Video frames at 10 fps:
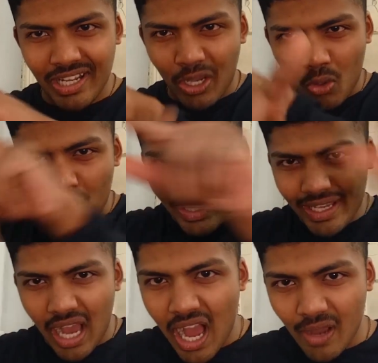It's like a go,
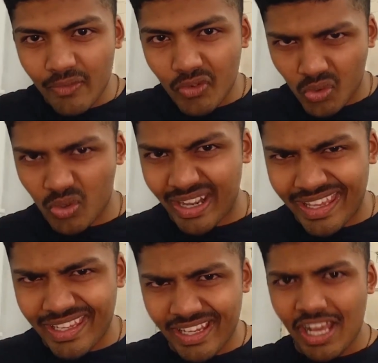like a half
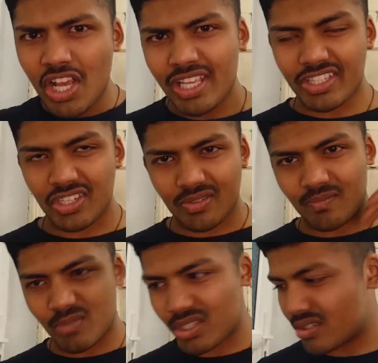ring. It's
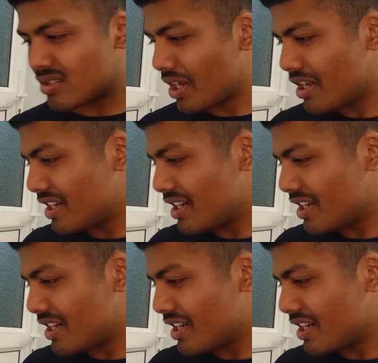just,